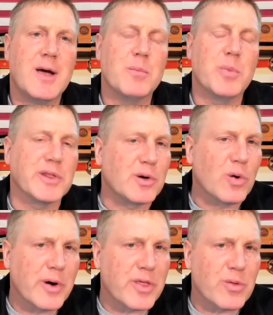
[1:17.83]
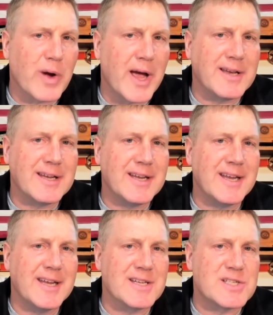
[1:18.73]
but the current threat
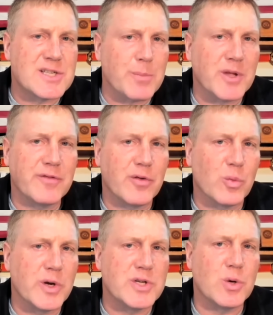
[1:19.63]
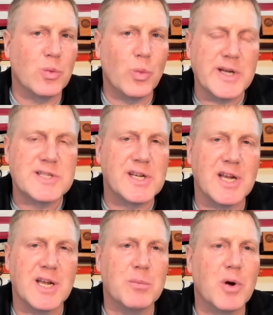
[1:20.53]
is something for which we
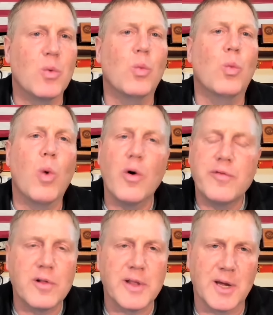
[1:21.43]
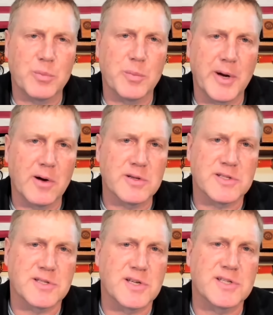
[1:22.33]
seem woefully unprepared
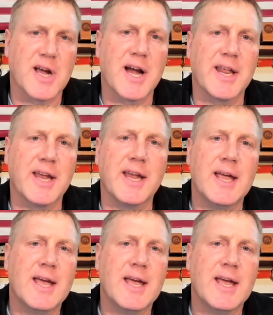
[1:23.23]
as a society.